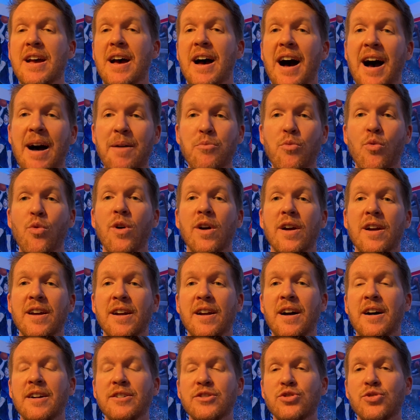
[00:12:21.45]
I'm working
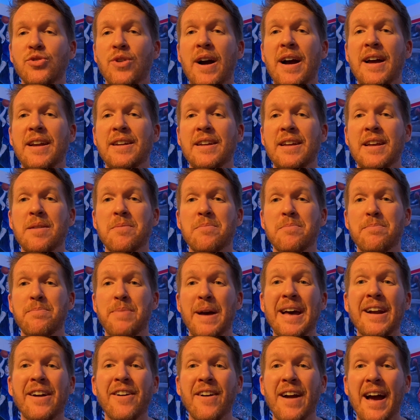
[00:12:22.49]
on trying to get
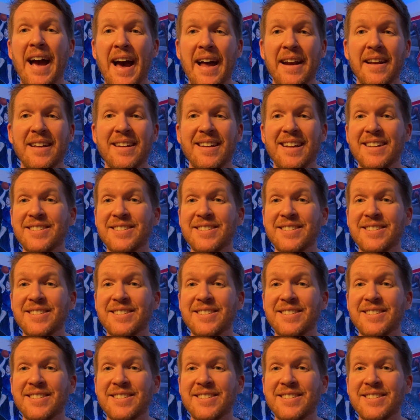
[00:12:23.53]
better at it.